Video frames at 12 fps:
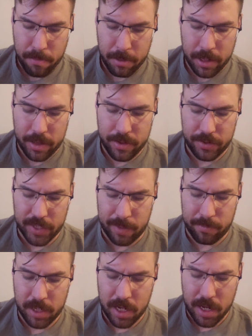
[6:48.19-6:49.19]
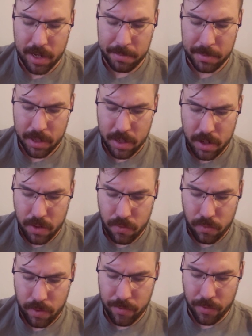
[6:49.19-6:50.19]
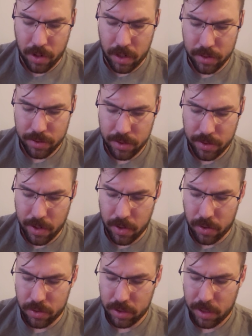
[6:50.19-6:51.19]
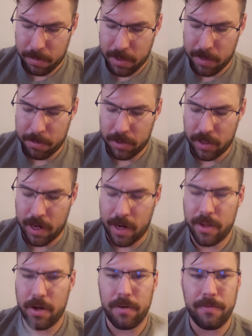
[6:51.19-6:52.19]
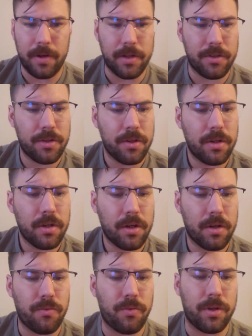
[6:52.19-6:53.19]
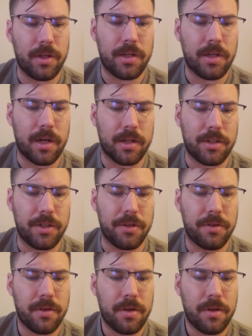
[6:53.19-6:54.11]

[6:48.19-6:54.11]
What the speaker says: but at the same time, we were also the only people either of us could really talk to.